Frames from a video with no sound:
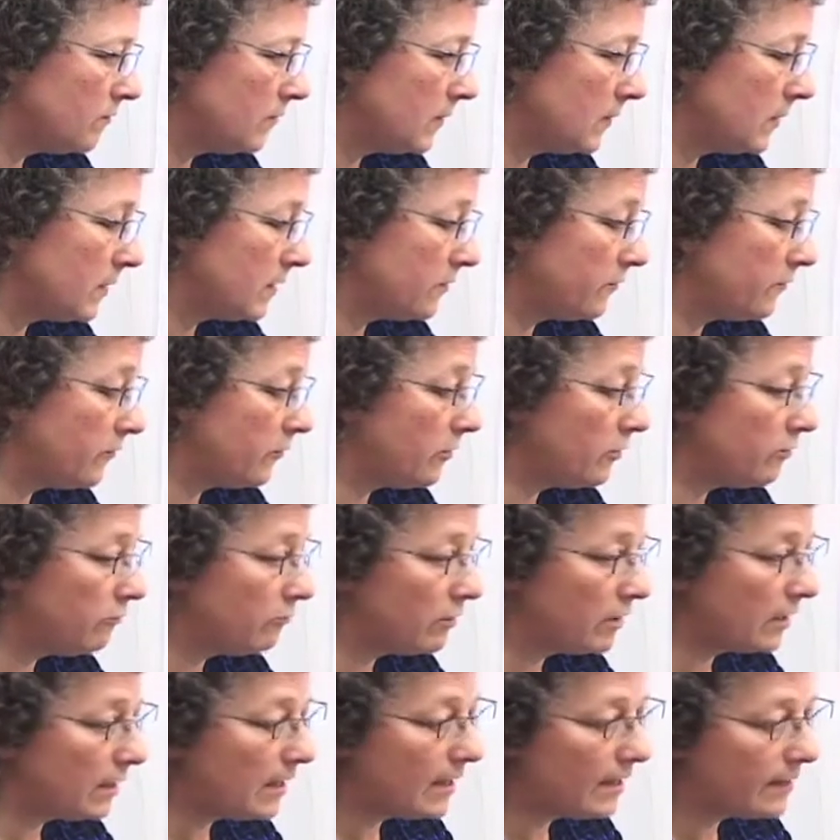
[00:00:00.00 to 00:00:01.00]
It's a very
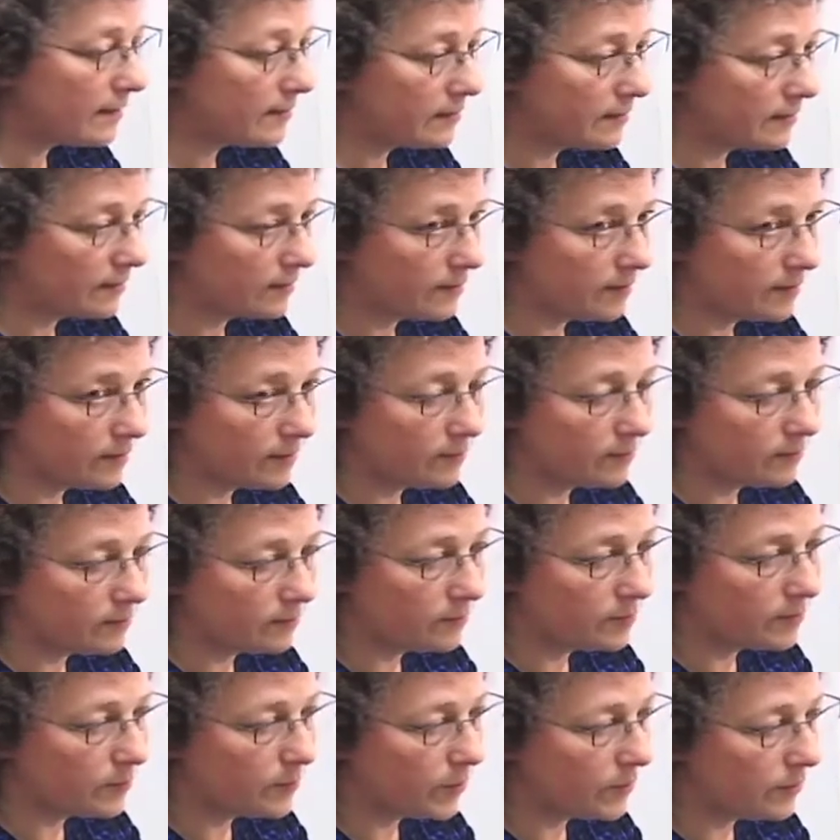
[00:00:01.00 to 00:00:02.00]
relaxing thing to
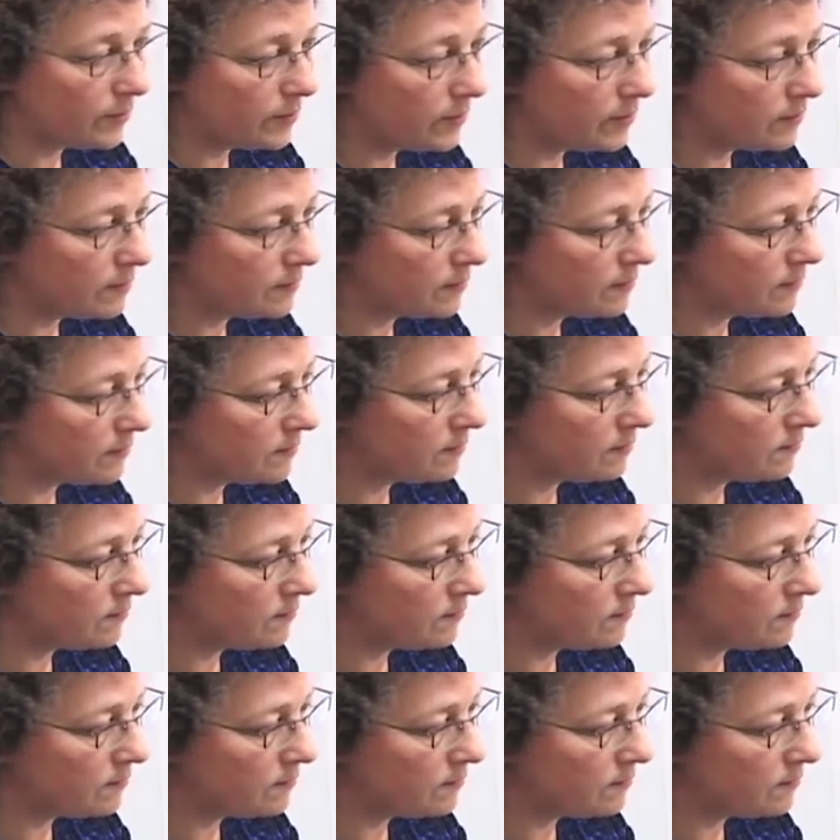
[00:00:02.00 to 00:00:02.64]
experience,